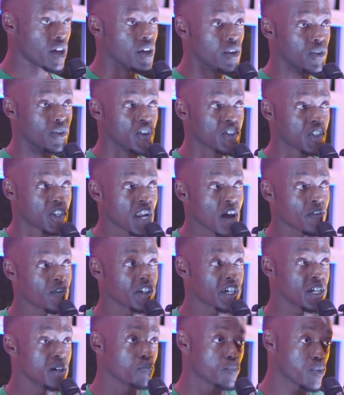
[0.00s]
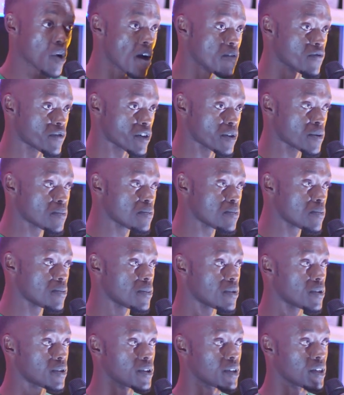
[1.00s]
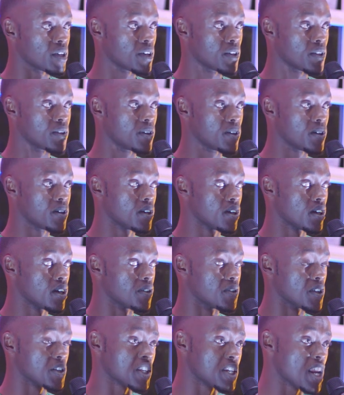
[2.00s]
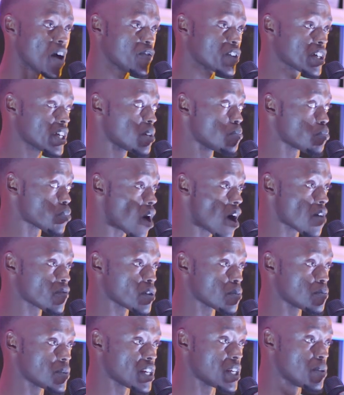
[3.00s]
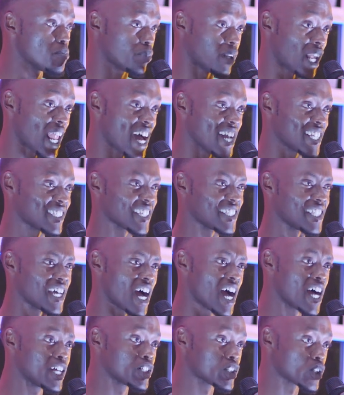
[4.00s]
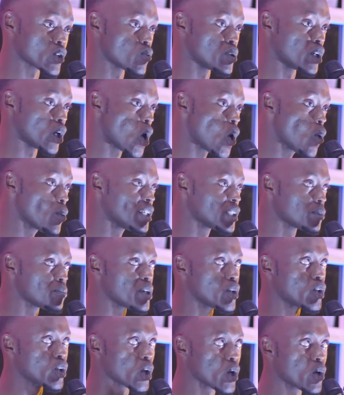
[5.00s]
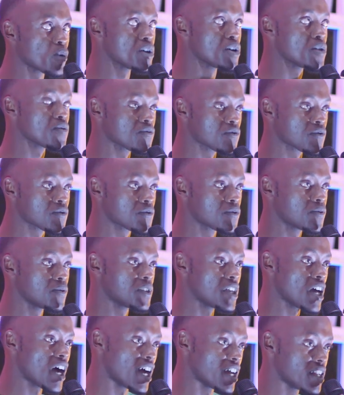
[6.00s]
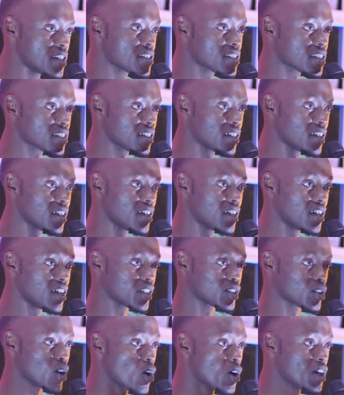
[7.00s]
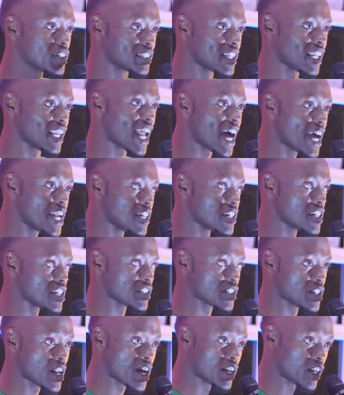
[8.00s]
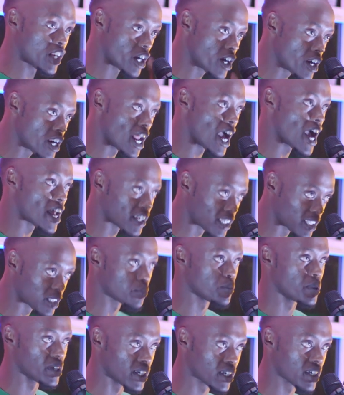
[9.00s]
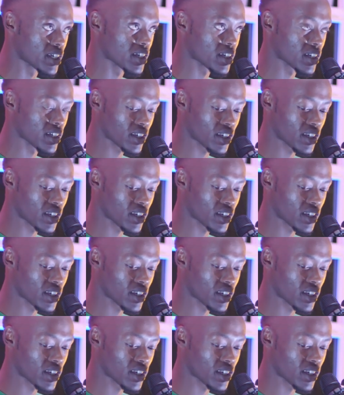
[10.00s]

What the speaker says: There's an African proverb that implies that the hunter will always be glory of the hunt as long as the lion does not learn how to speak.